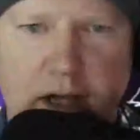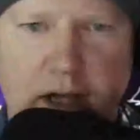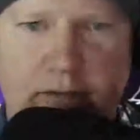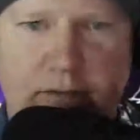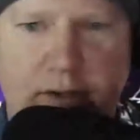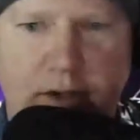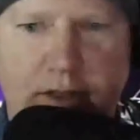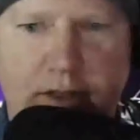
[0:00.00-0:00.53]

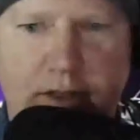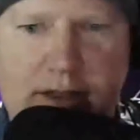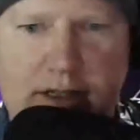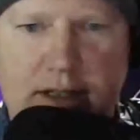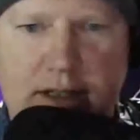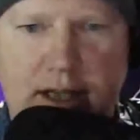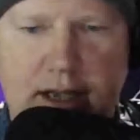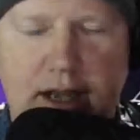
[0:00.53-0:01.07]
of things
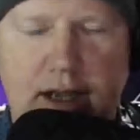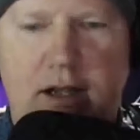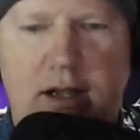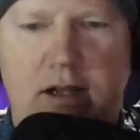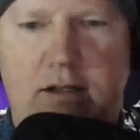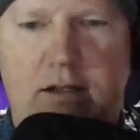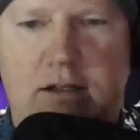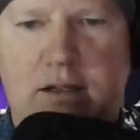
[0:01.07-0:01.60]
like
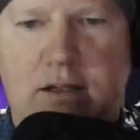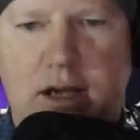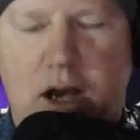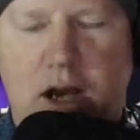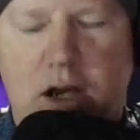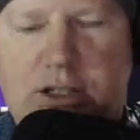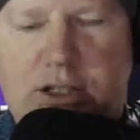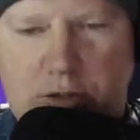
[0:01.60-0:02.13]
that.
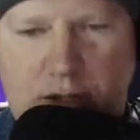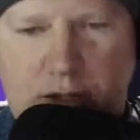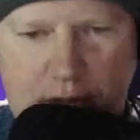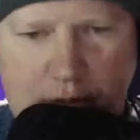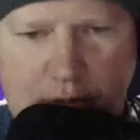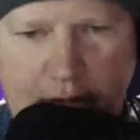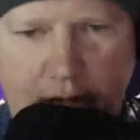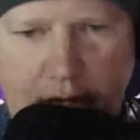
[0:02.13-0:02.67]
Also,
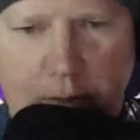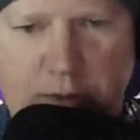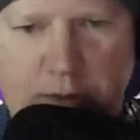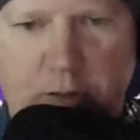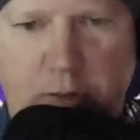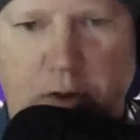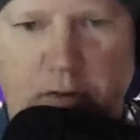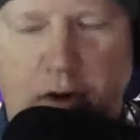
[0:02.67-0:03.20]
to help
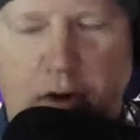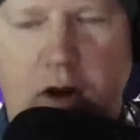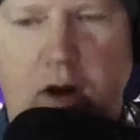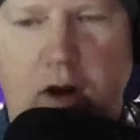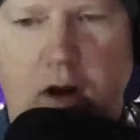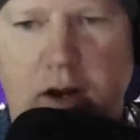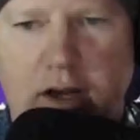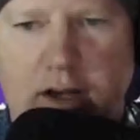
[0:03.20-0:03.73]
some of our
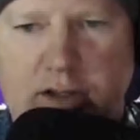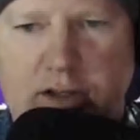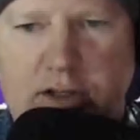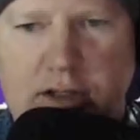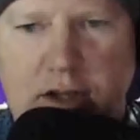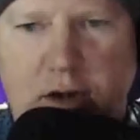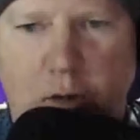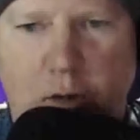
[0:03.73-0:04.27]
audience
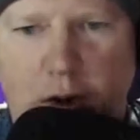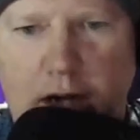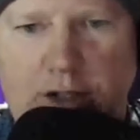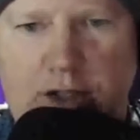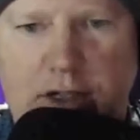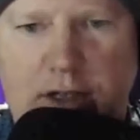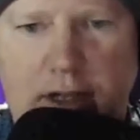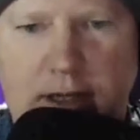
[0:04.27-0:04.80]
that are
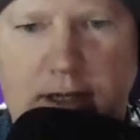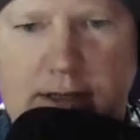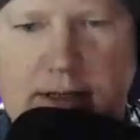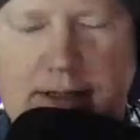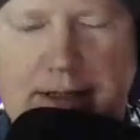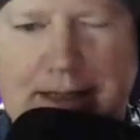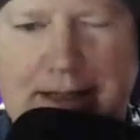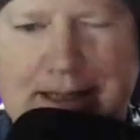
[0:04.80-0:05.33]
watching
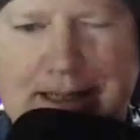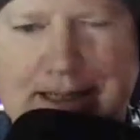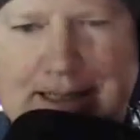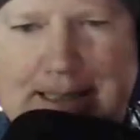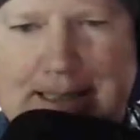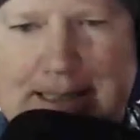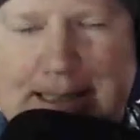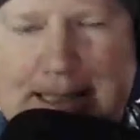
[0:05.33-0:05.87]
this,
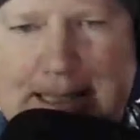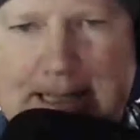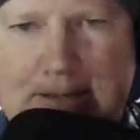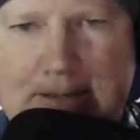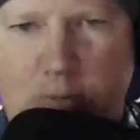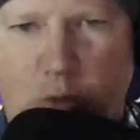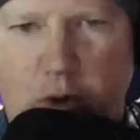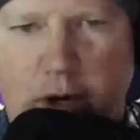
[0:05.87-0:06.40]

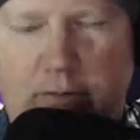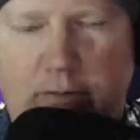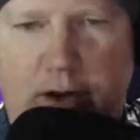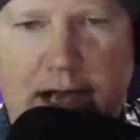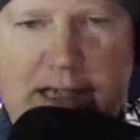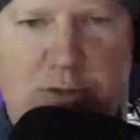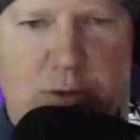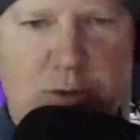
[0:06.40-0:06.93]
What
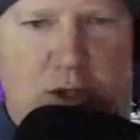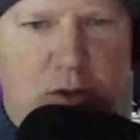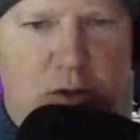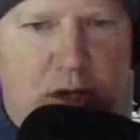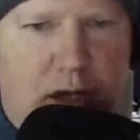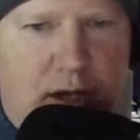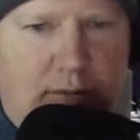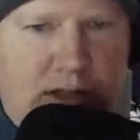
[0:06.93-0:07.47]
advice would you
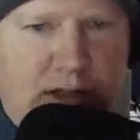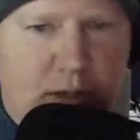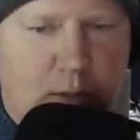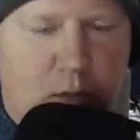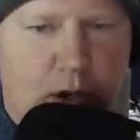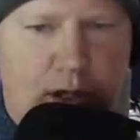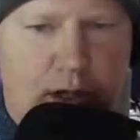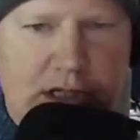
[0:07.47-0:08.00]
give
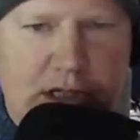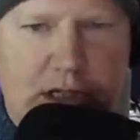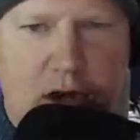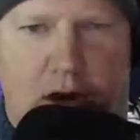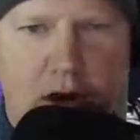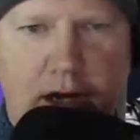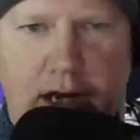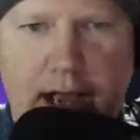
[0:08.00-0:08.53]
someone
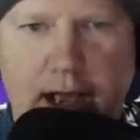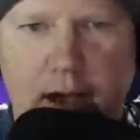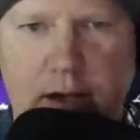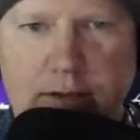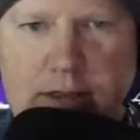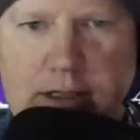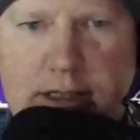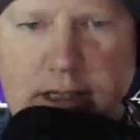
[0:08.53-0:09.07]
starting
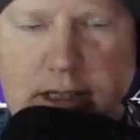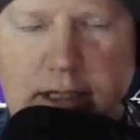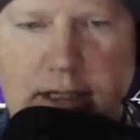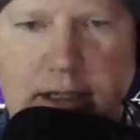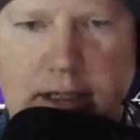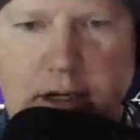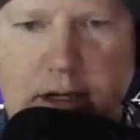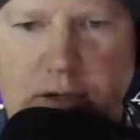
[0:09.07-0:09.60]
out?
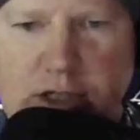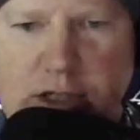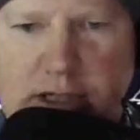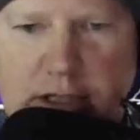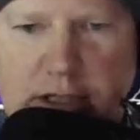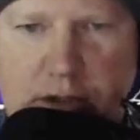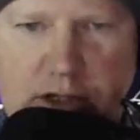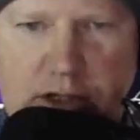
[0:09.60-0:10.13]
Just
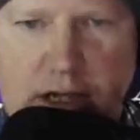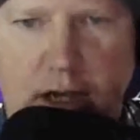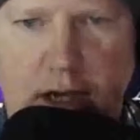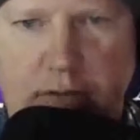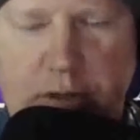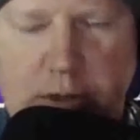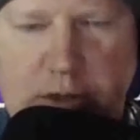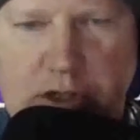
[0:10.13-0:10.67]
like
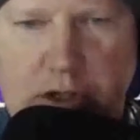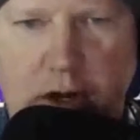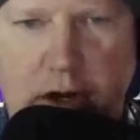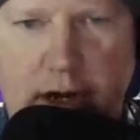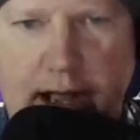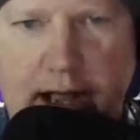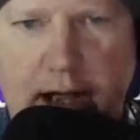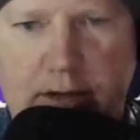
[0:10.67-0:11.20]
yourself, you
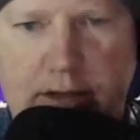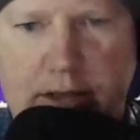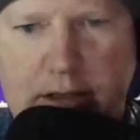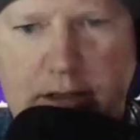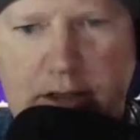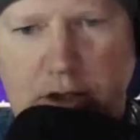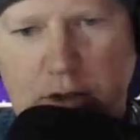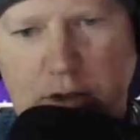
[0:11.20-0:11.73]
started out
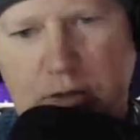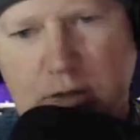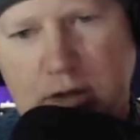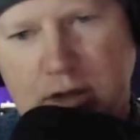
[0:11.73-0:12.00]
and you